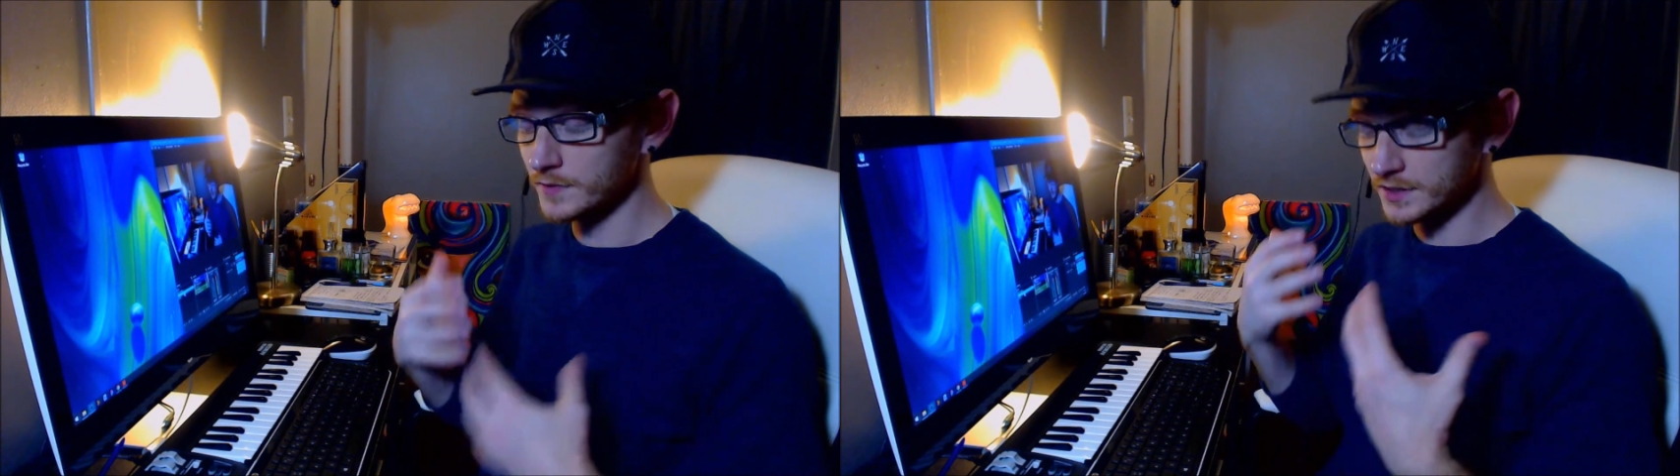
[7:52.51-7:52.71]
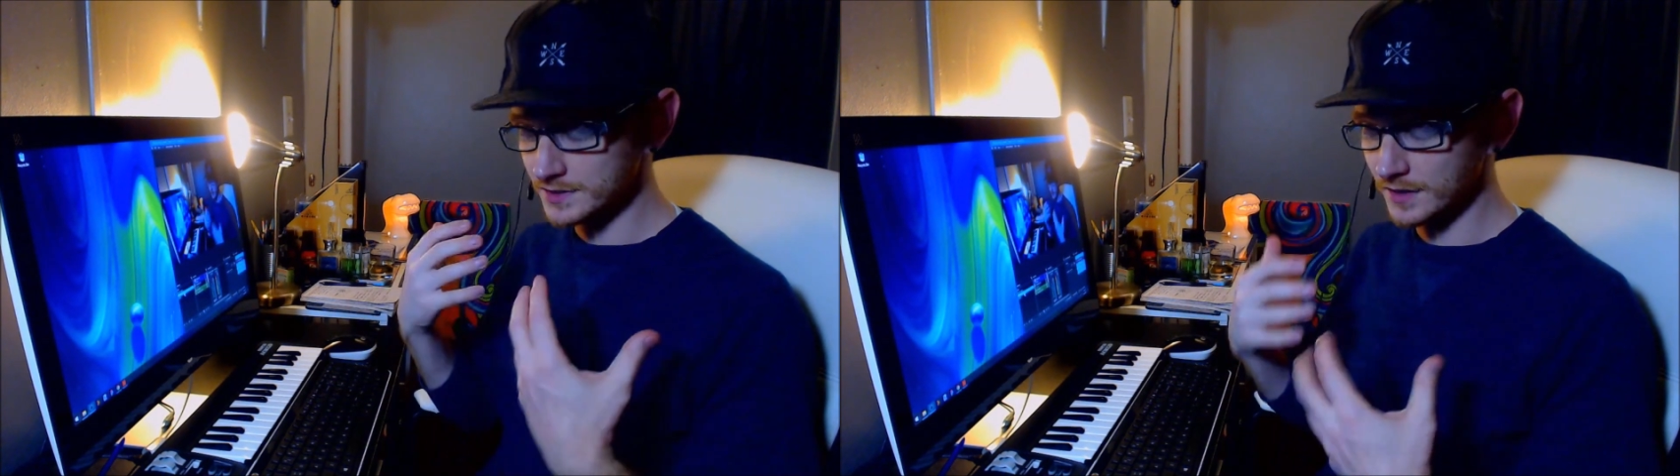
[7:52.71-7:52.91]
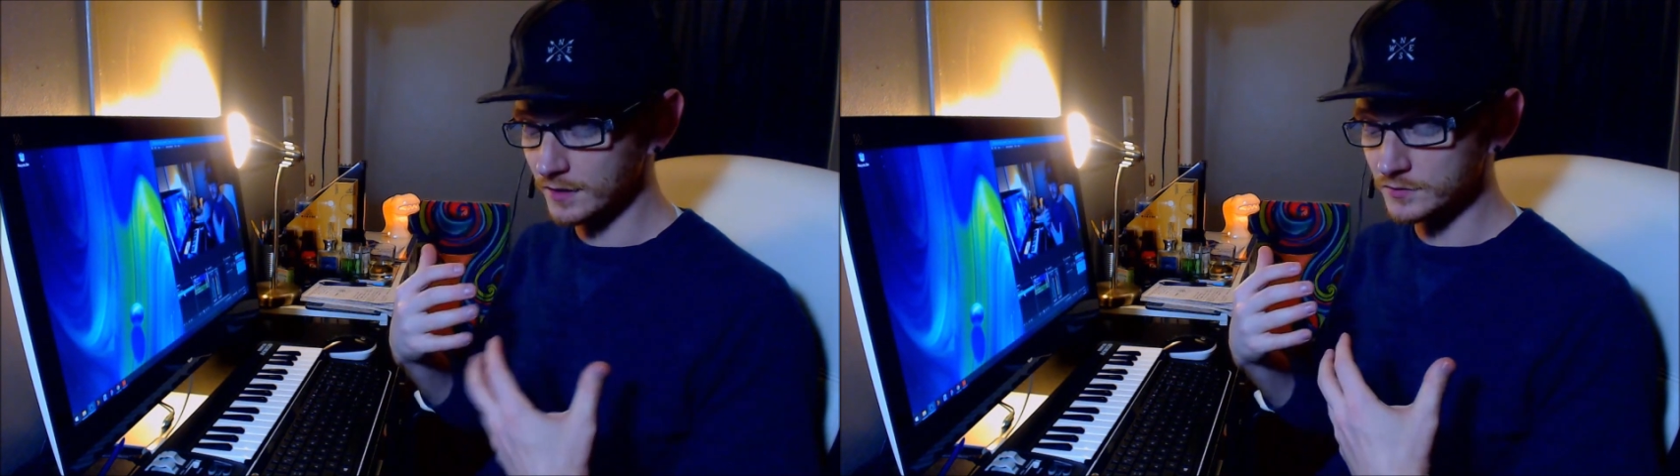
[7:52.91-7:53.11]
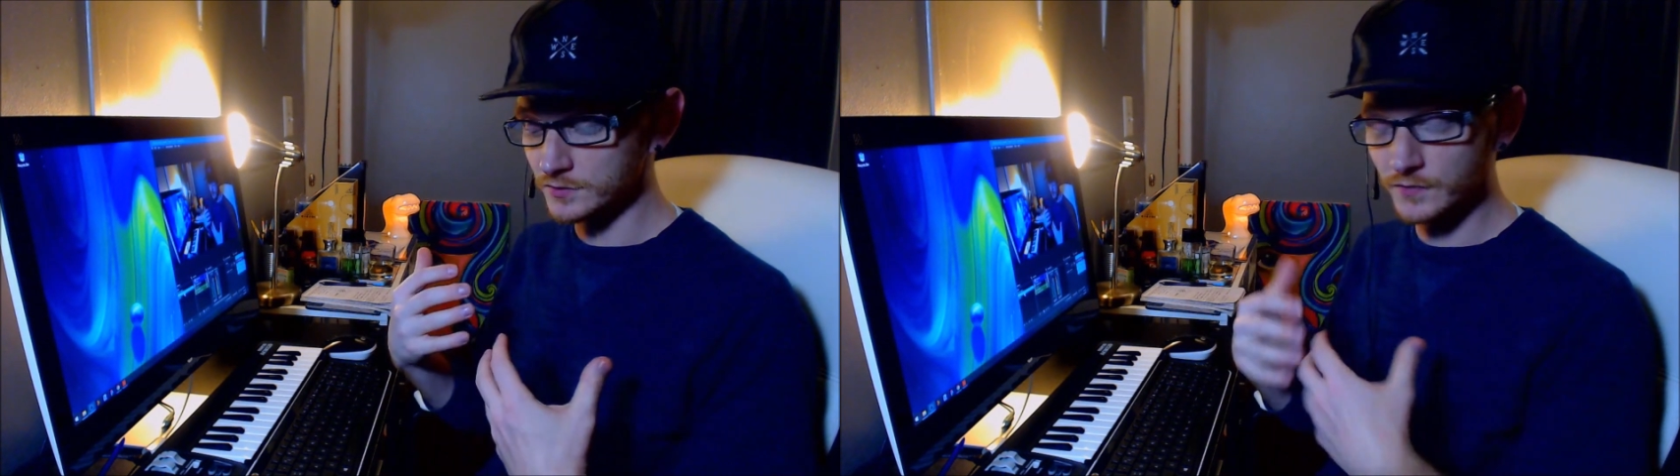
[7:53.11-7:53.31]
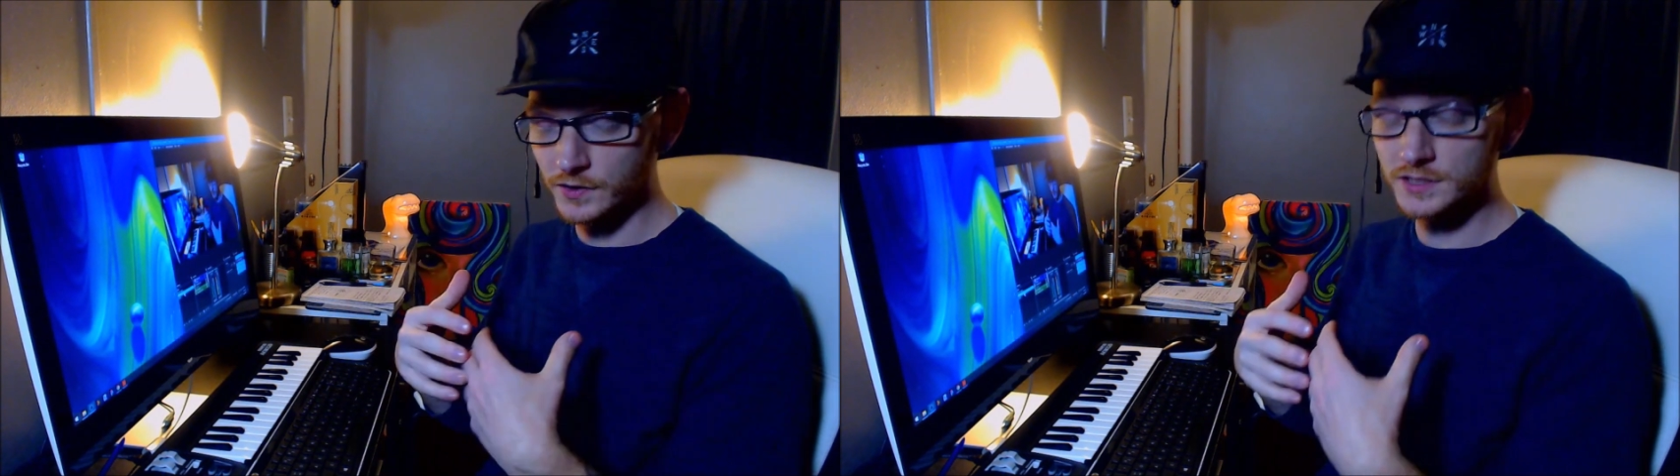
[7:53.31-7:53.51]
It sounds
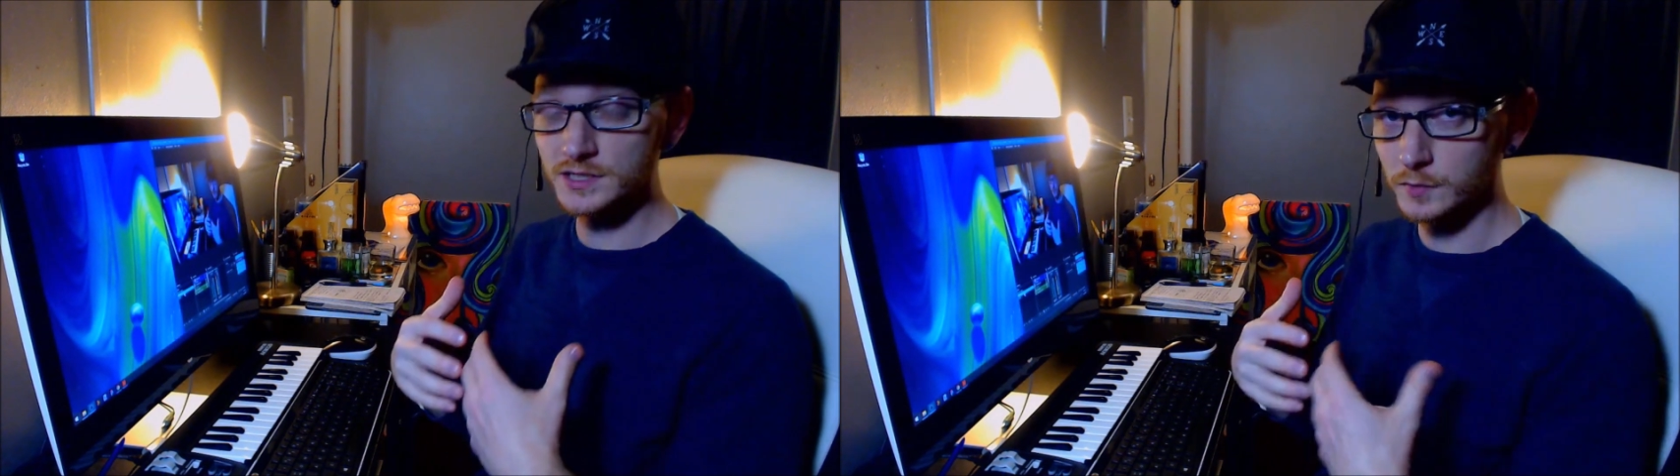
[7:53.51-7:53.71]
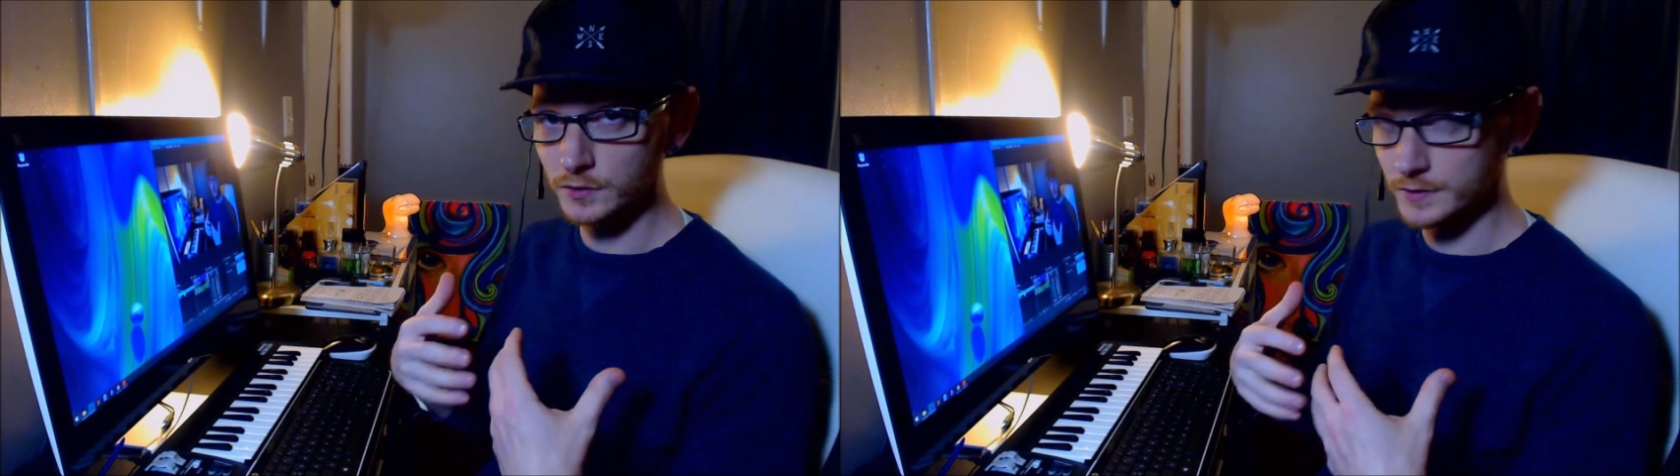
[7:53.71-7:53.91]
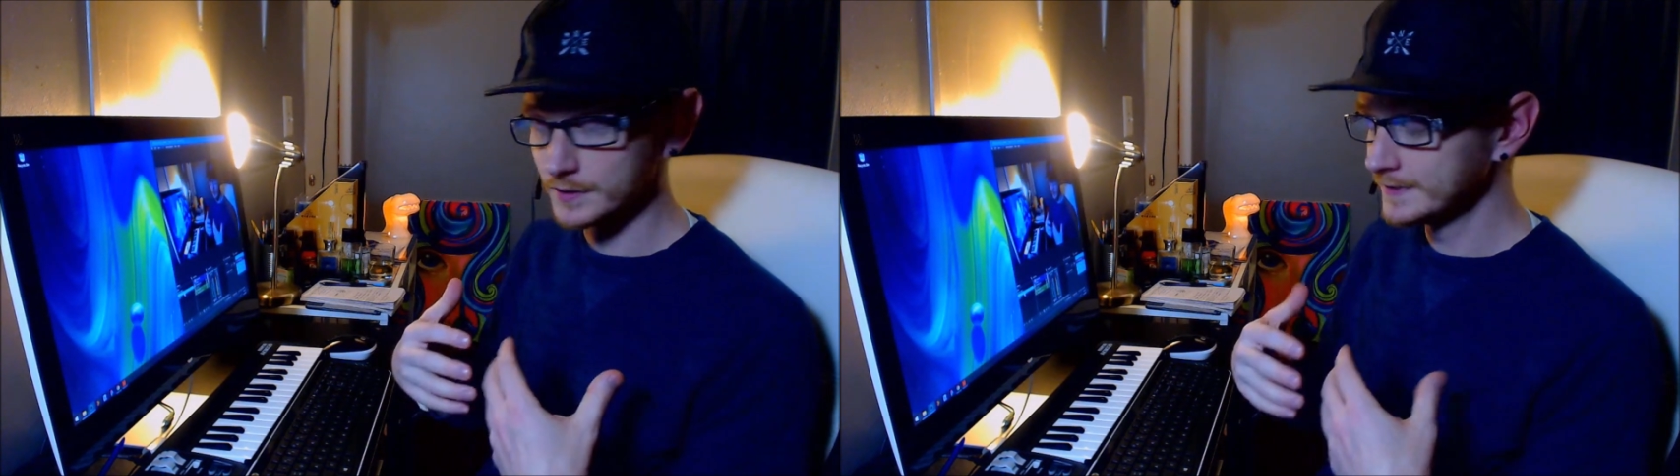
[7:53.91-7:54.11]
very similar.